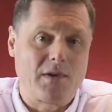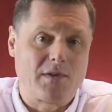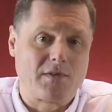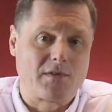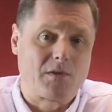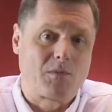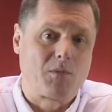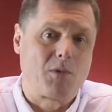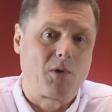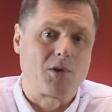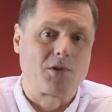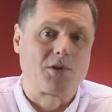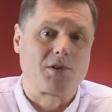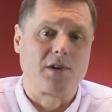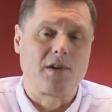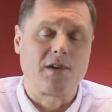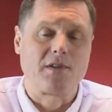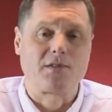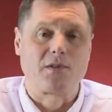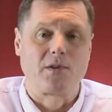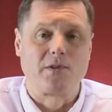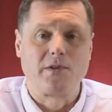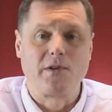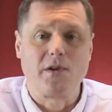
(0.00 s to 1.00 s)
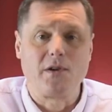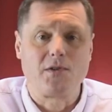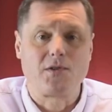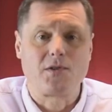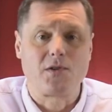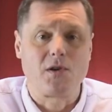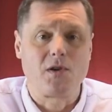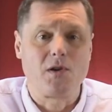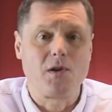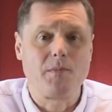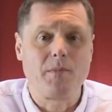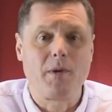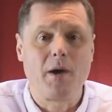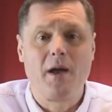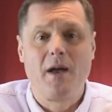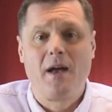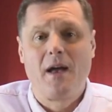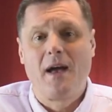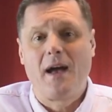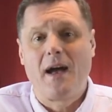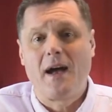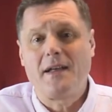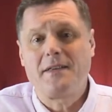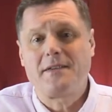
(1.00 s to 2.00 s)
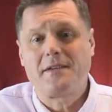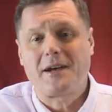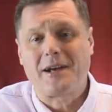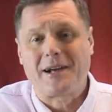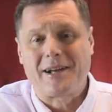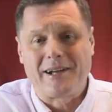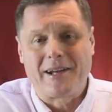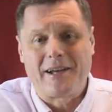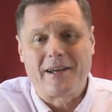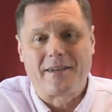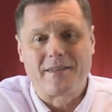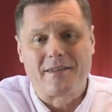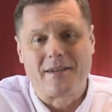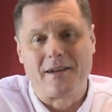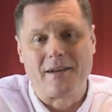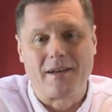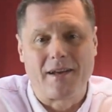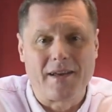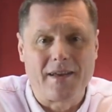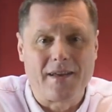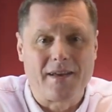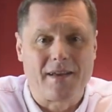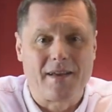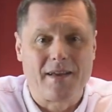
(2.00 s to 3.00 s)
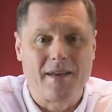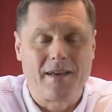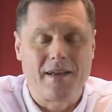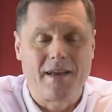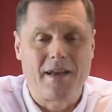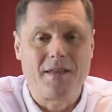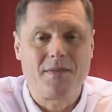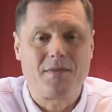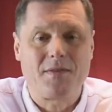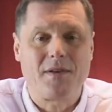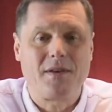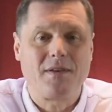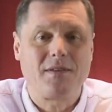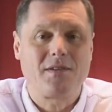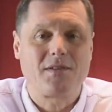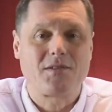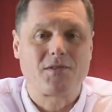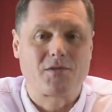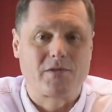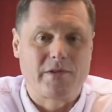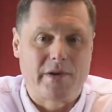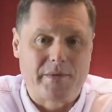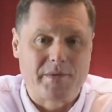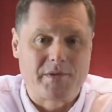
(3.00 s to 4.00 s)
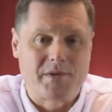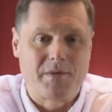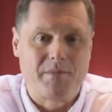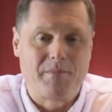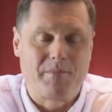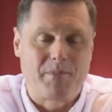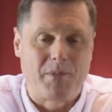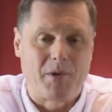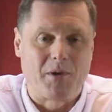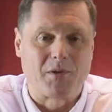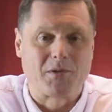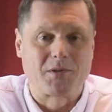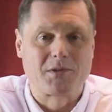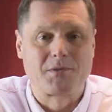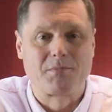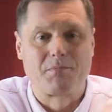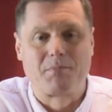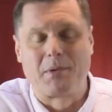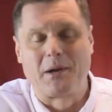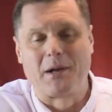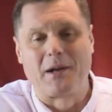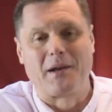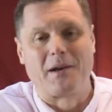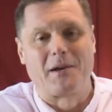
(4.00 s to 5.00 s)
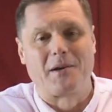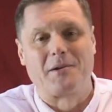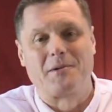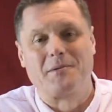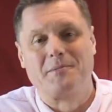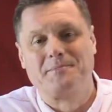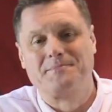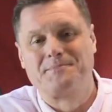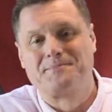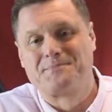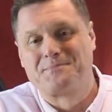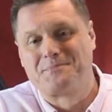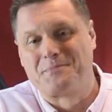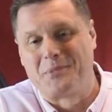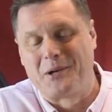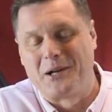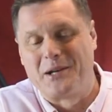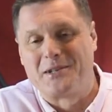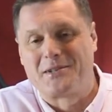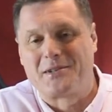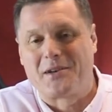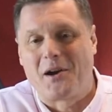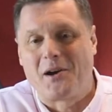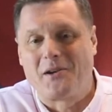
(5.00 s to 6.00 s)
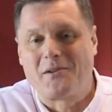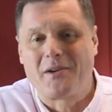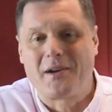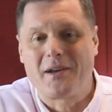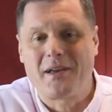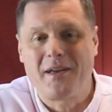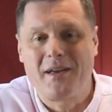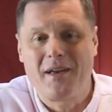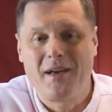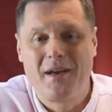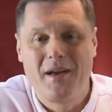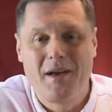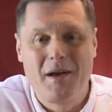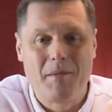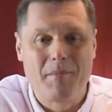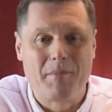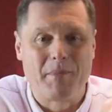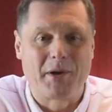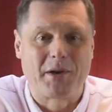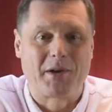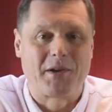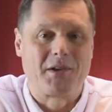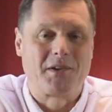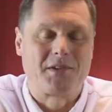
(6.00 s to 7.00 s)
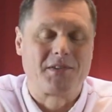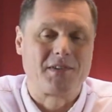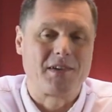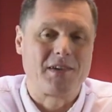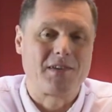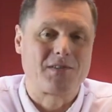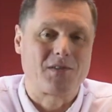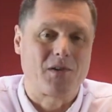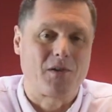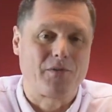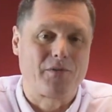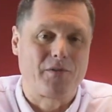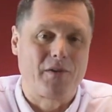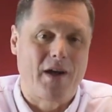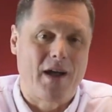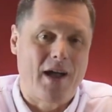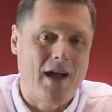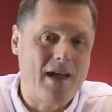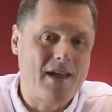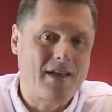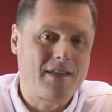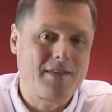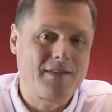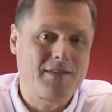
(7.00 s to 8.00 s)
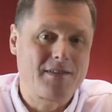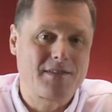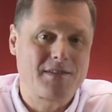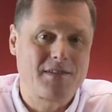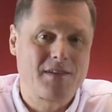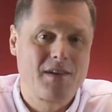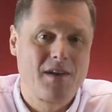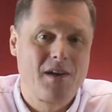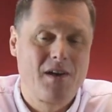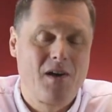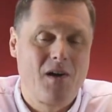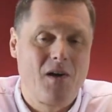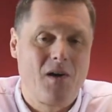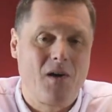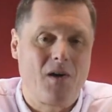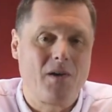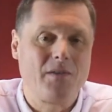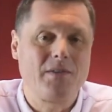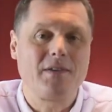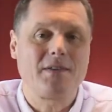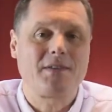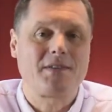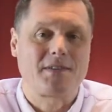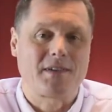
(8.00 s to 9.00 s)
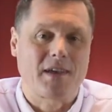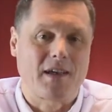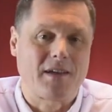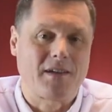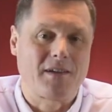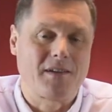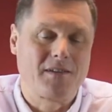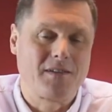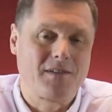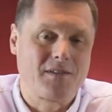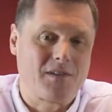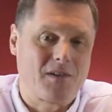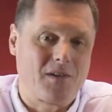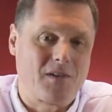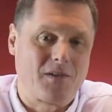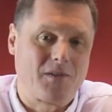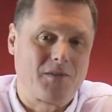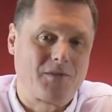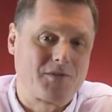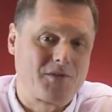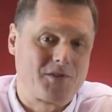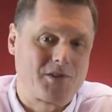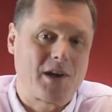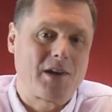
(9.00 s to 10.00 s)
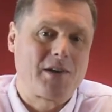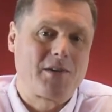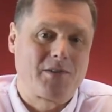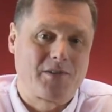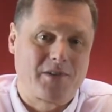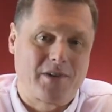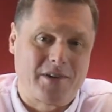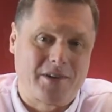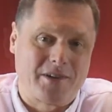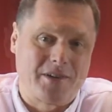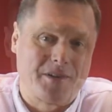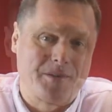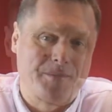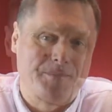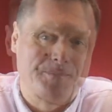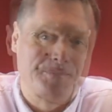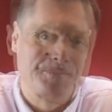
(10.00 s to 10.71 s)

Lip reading: is to watch this on YouTube and to click the link in the description box below. Please hurry, because this offer ends on the 2nd of January.